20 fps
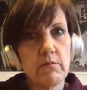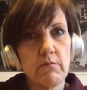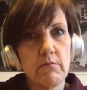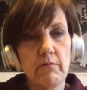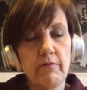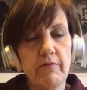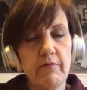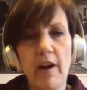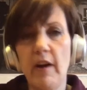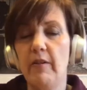
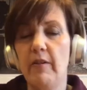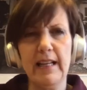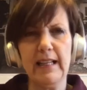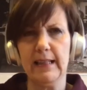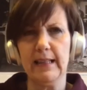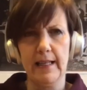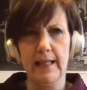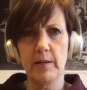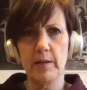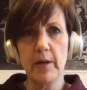very
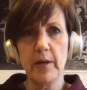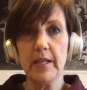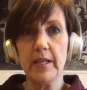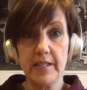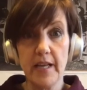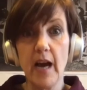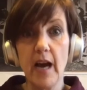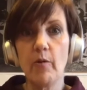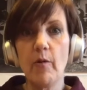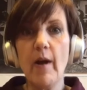little anyway
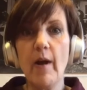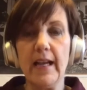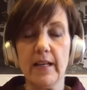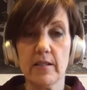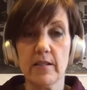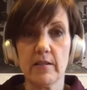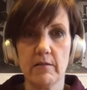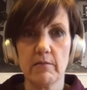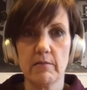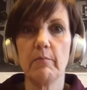
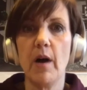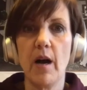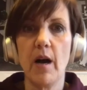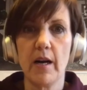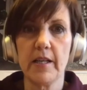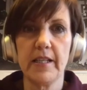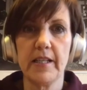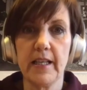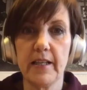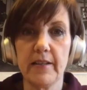direct
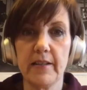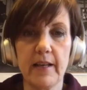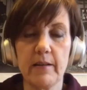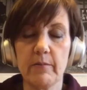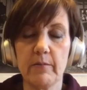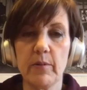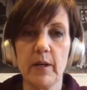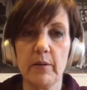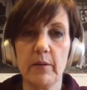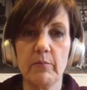marketing at that
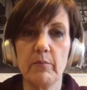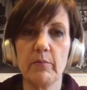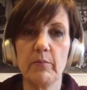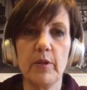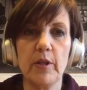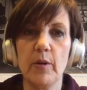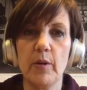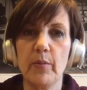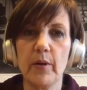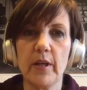point. You
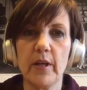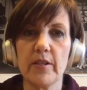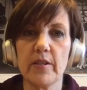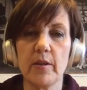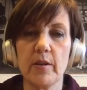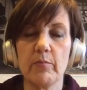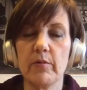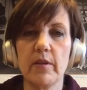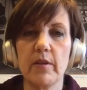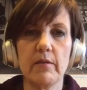know, because
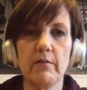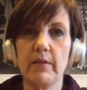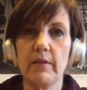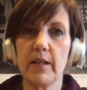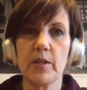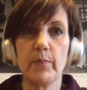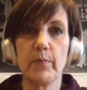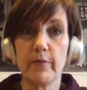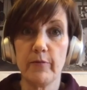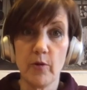
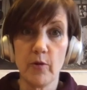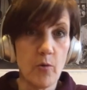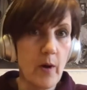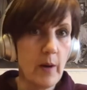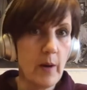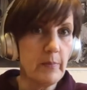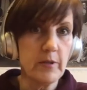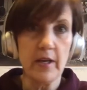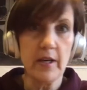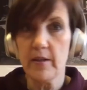that's before
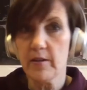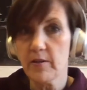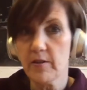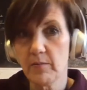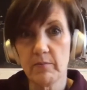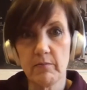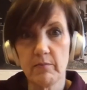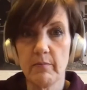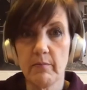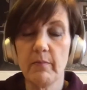websites
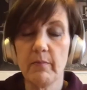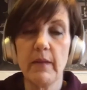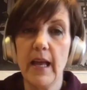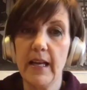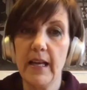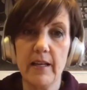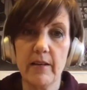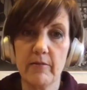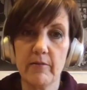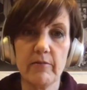and
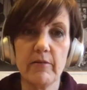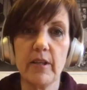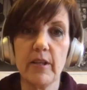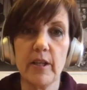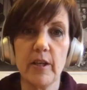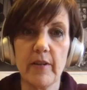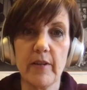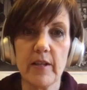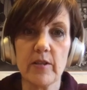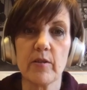any of, you
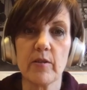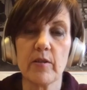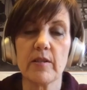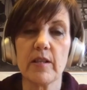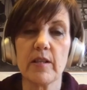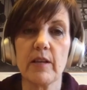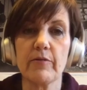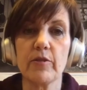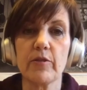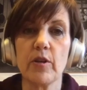know, that sort of
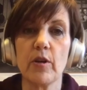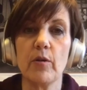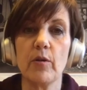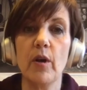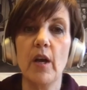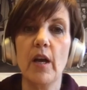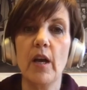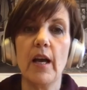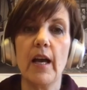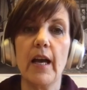stuff. So
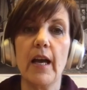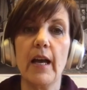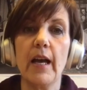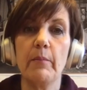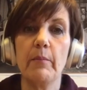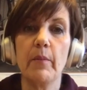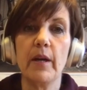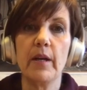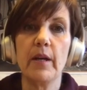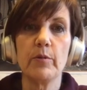
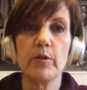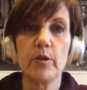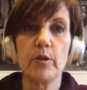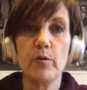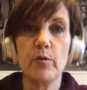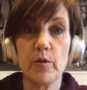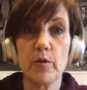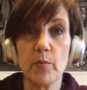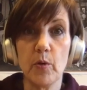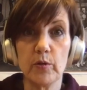and it was
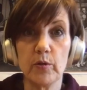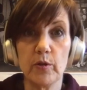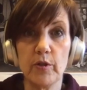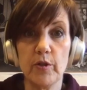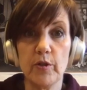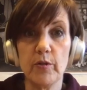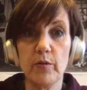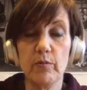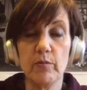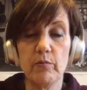too small to
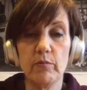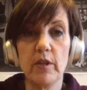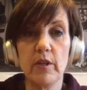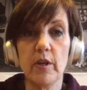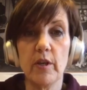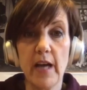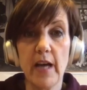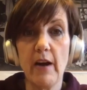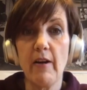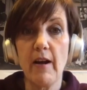do, you know,
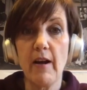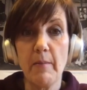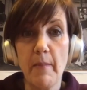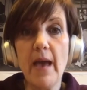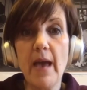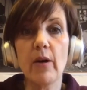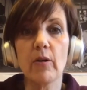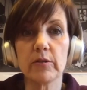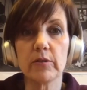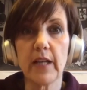direct
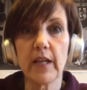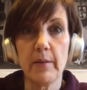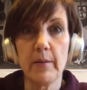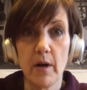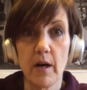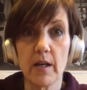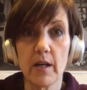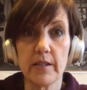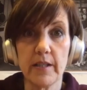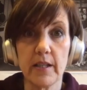mail type
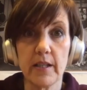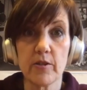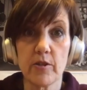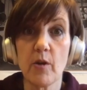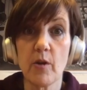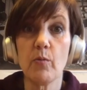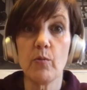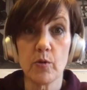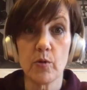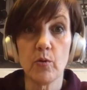marketing. So
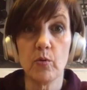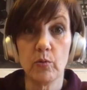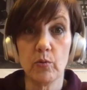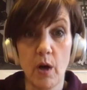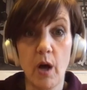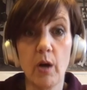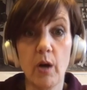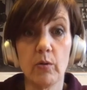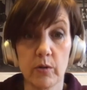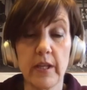it was all
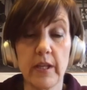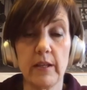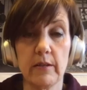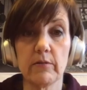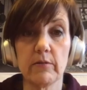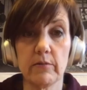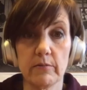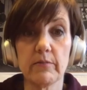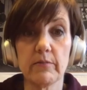wholesale